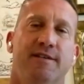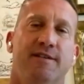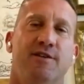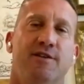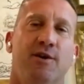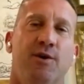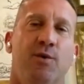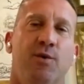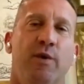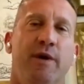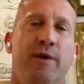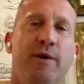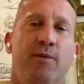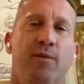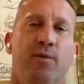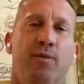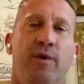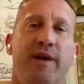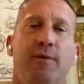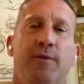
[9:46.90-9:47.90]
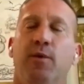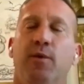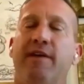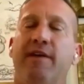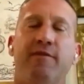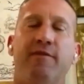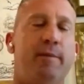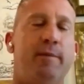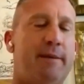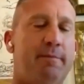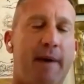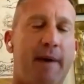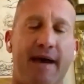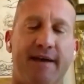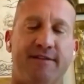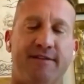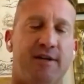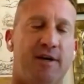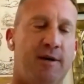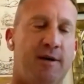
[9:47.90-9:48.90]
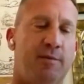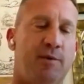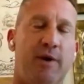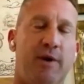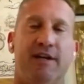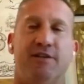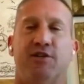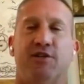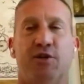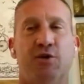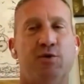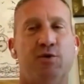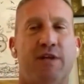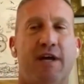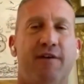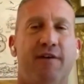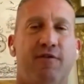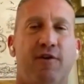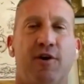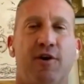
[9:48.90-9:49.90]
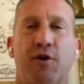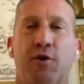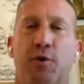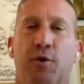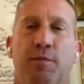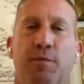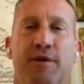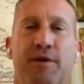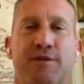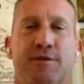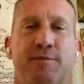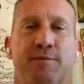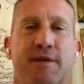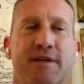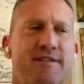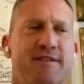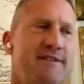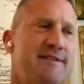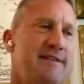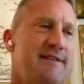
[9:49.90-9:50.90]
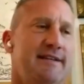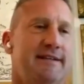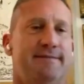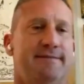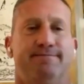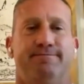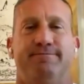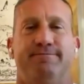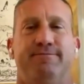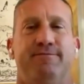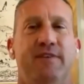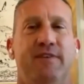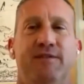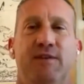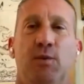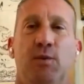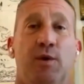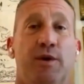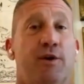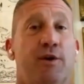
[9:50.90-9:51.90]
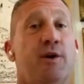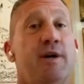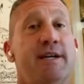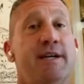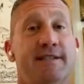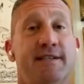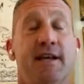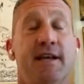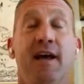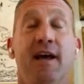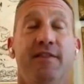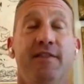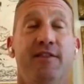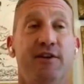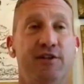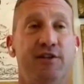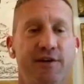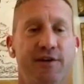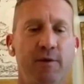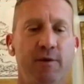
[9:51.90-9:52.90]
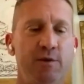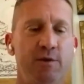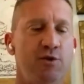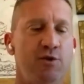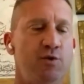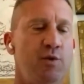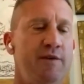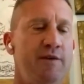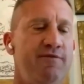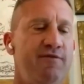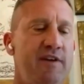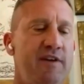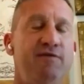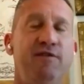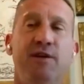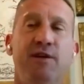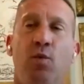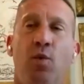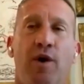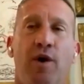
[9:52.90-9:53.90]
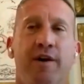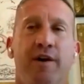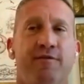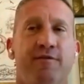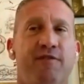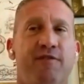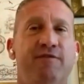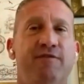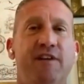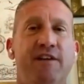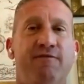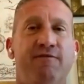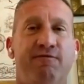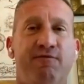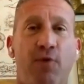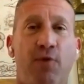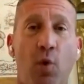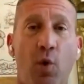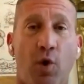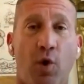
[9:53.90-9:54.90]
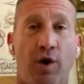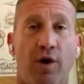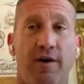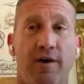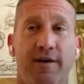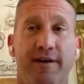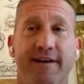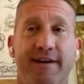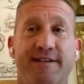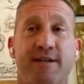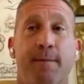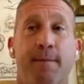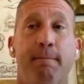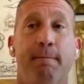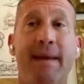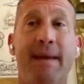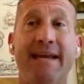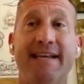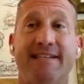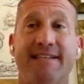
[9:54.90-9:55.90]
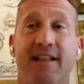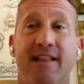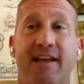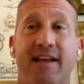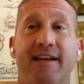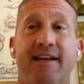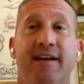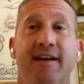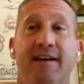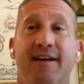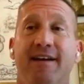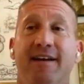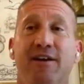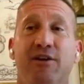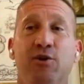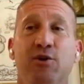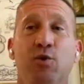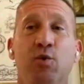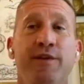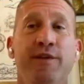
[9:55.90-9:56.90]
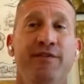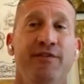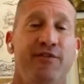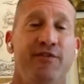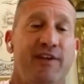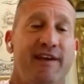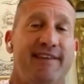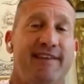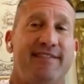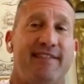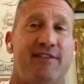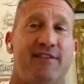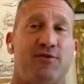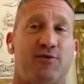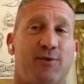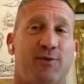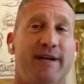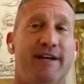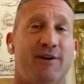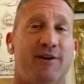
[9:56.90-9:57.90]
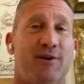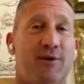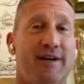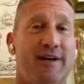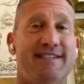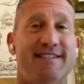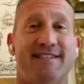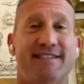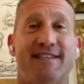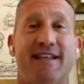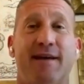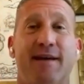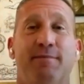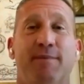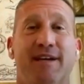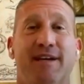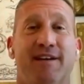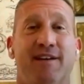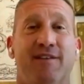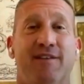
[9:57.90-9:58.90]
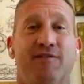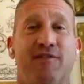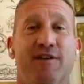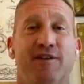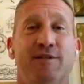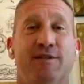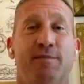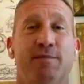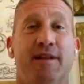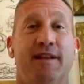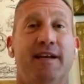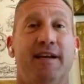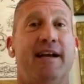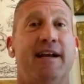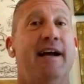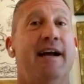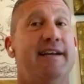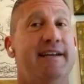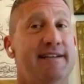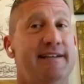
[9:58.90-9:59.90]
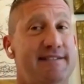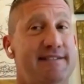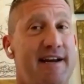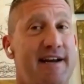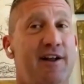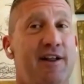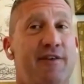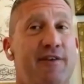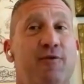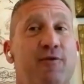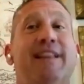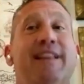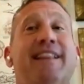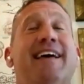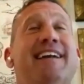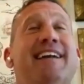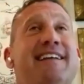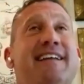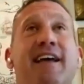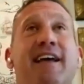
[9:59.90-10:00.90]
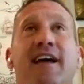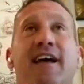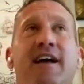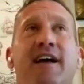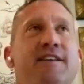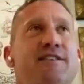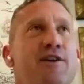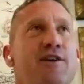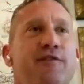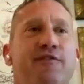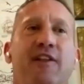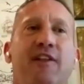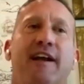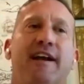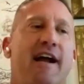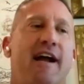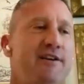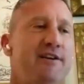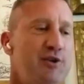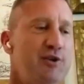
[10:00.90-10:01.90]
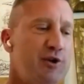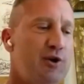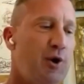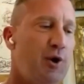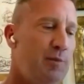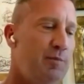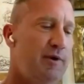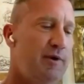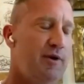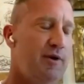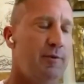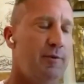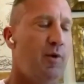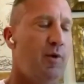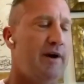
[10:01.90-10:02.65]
and yeah, so yeah, yeah. we we we have a big bathtub, and we actually use that for our cold plunge because it's like fifty-one degrees. The difference between fifty-one and fifty-four. Is amazing. Like you wouldn't think that three degrees is that big a difference, but like oh, yeah. I can tell if we let it So if like I do the cold plunge, or